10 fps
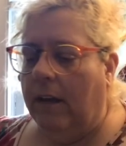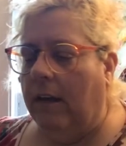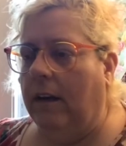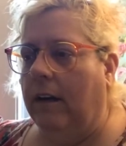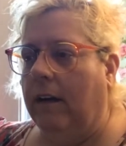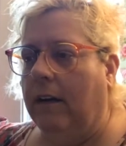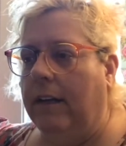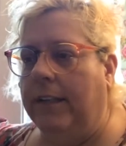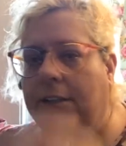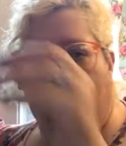
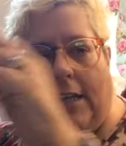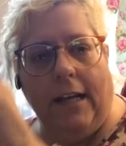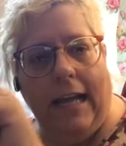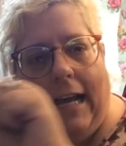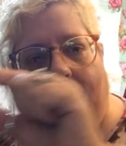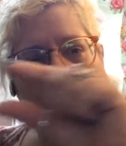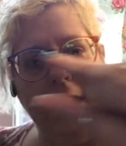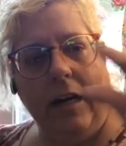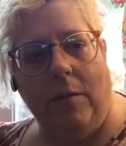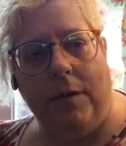And you just kind of add
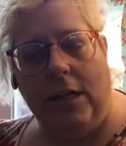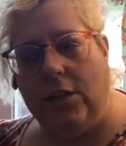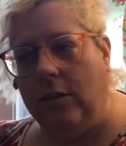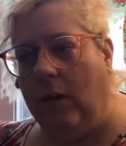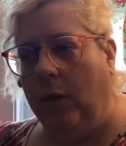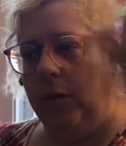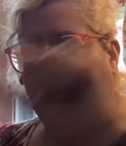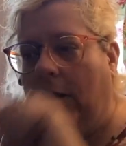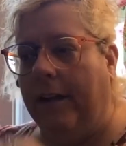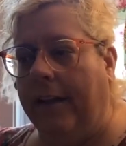that combination all the way
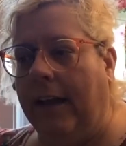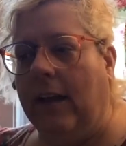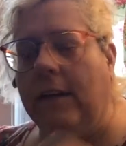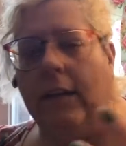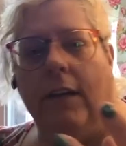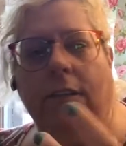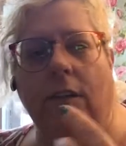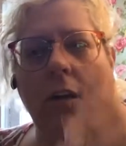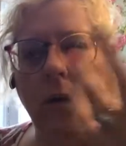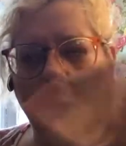around, and that kind of
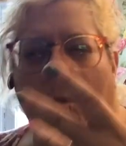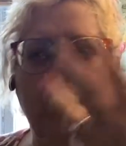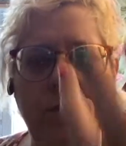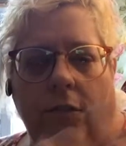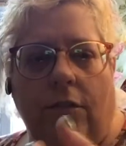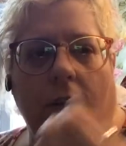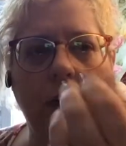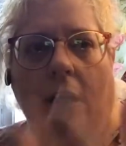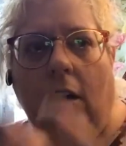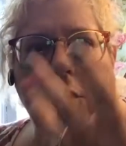gives an almost
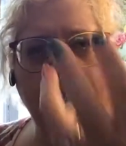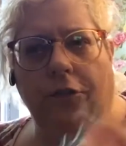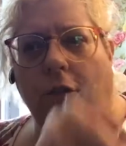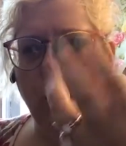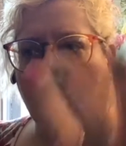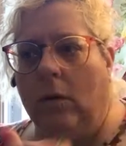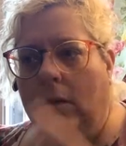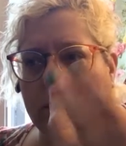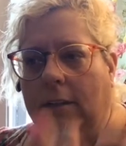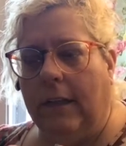like
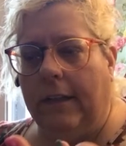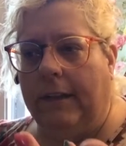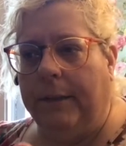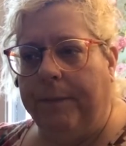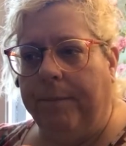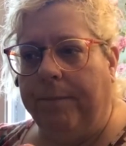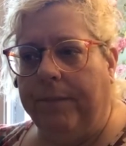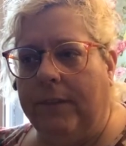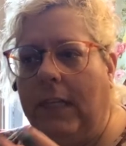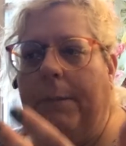floral
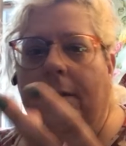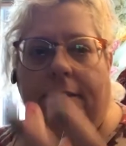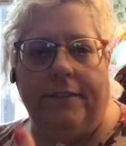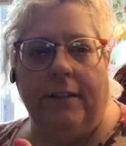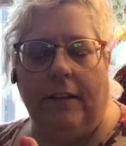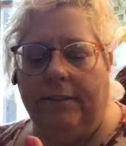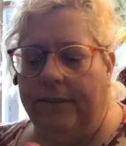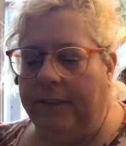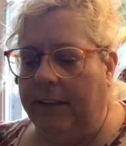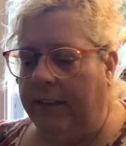type of
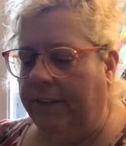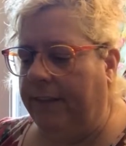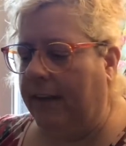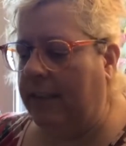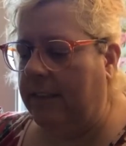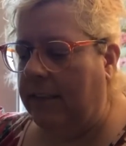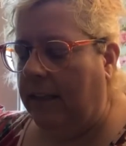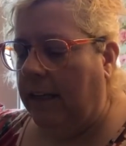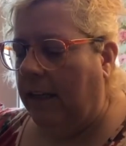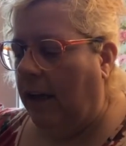an effect.
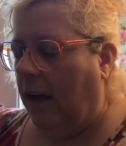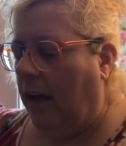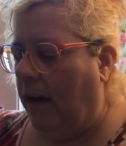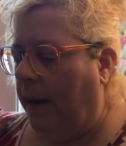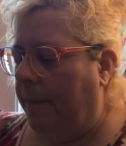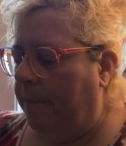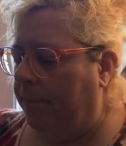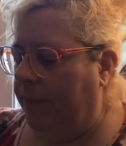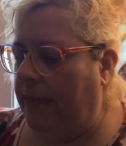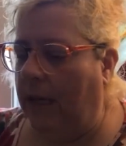
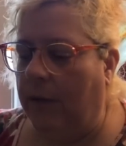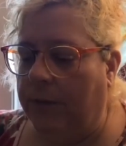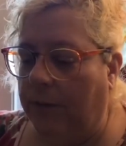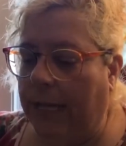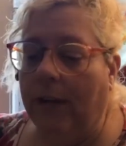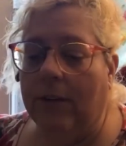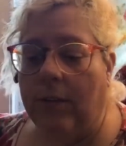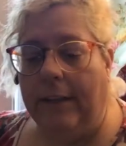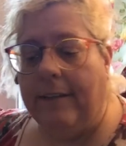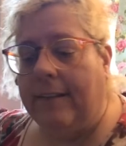Now, so
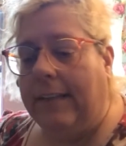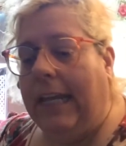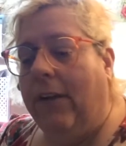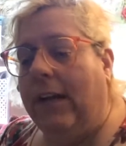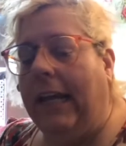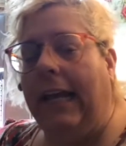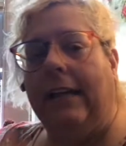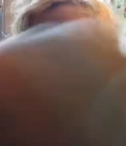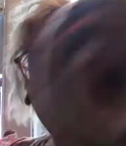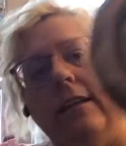as I said, the Karen
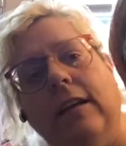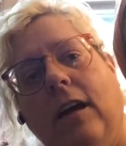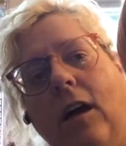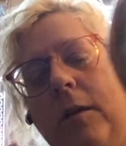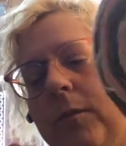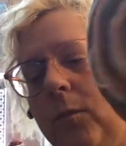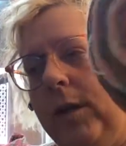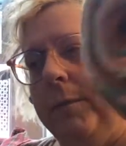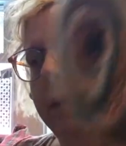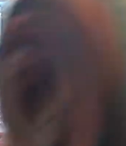cakes are
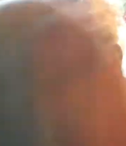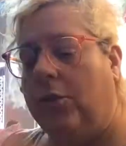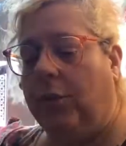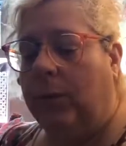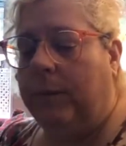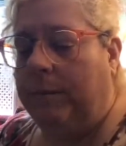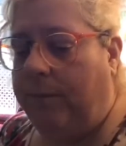one of my go-to.